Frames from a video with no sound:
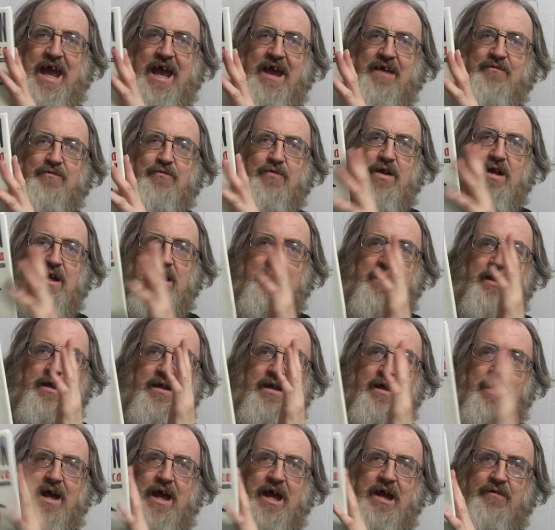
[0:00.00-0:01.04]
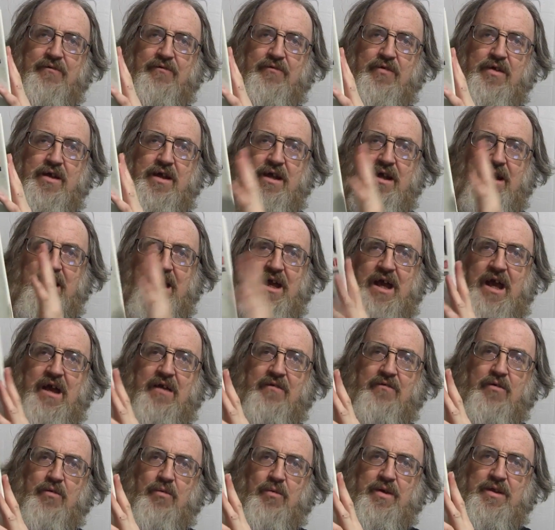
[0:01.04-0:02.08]
Every, every,
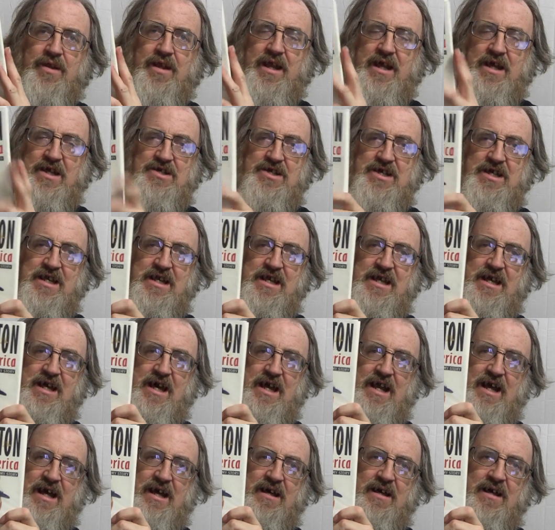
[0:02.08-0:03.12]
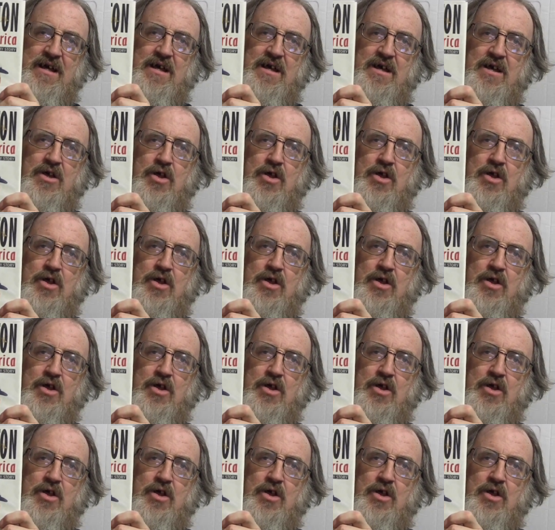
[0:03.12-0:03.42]
everyone that has any kind of